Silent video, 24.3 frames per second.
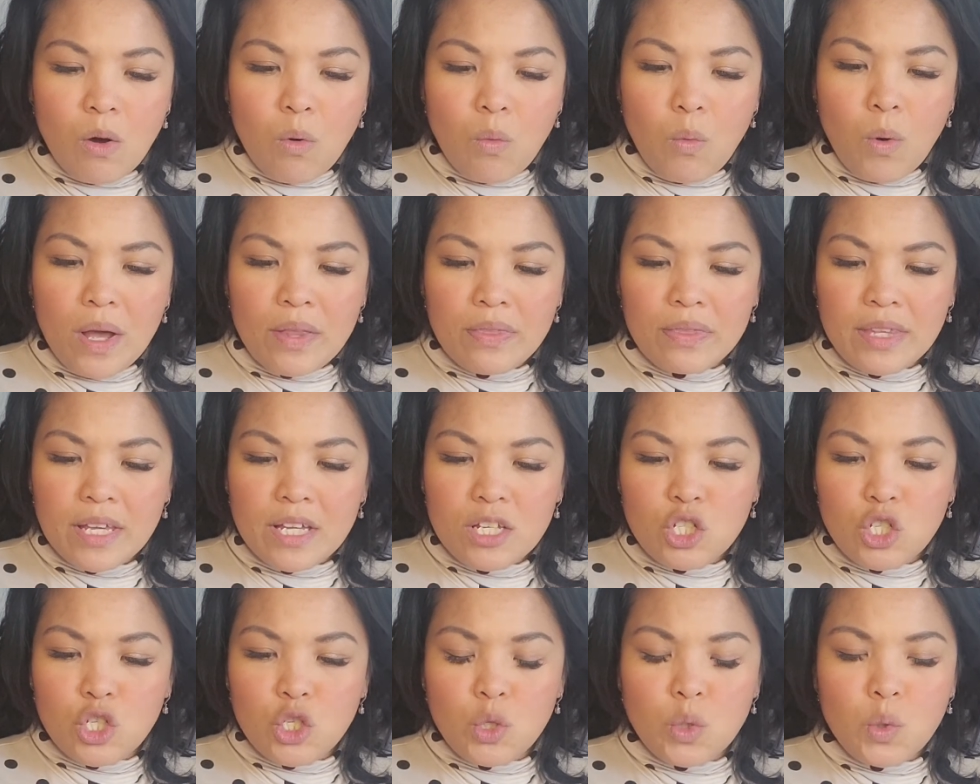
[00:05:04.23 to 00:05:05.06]
one
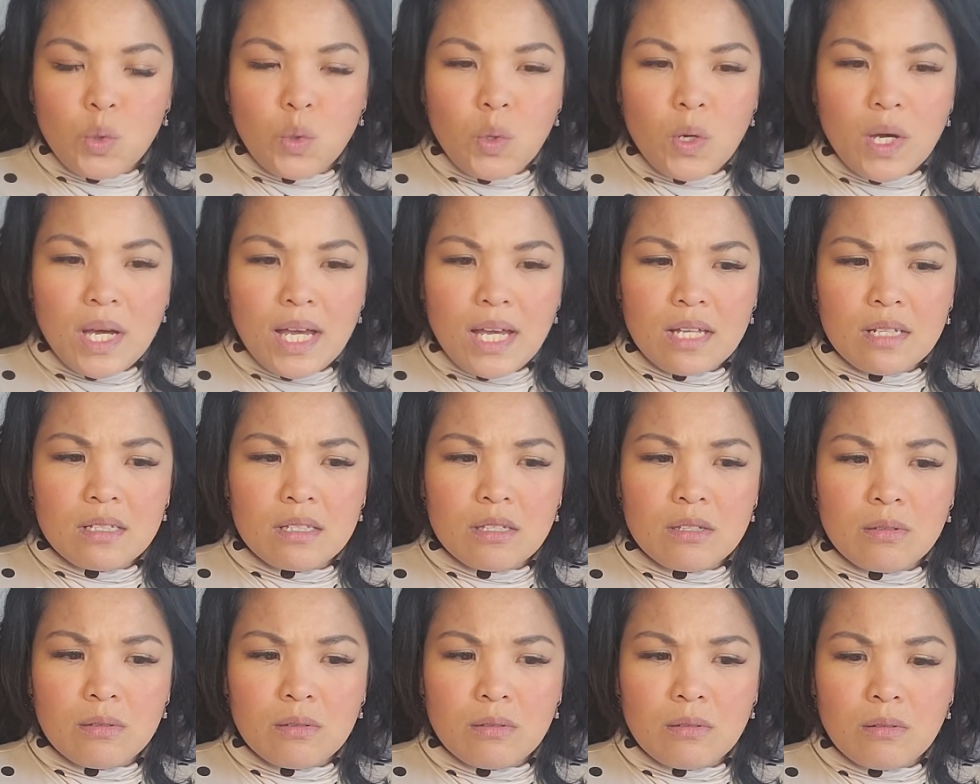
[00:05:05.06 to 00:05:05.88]
thing too,
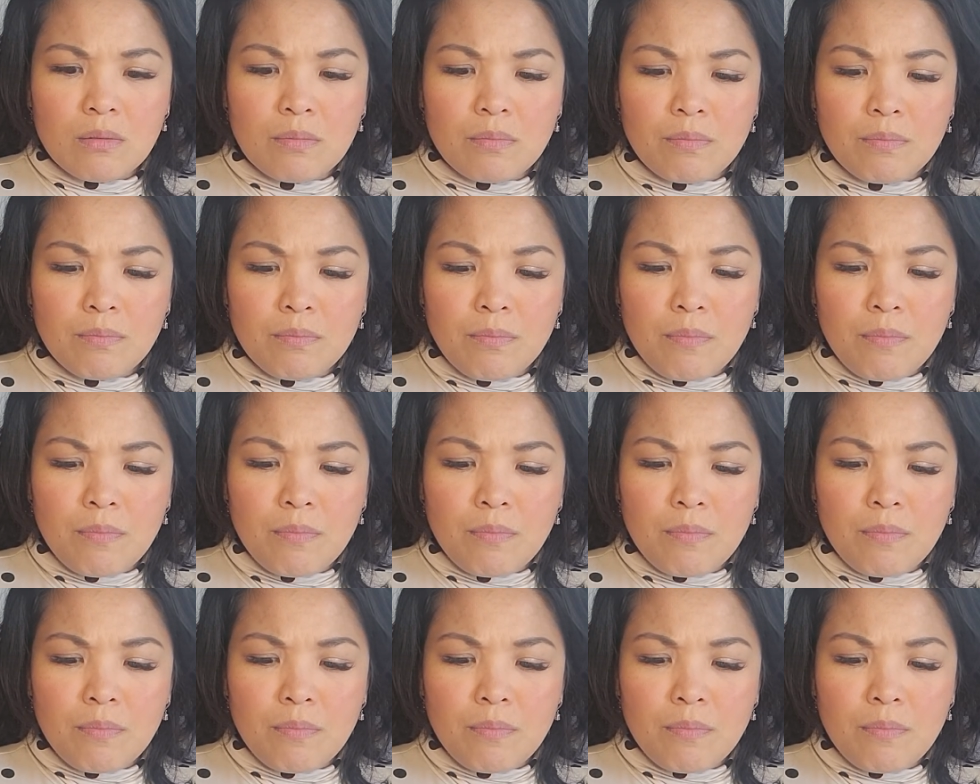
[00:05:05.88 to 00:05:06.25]
to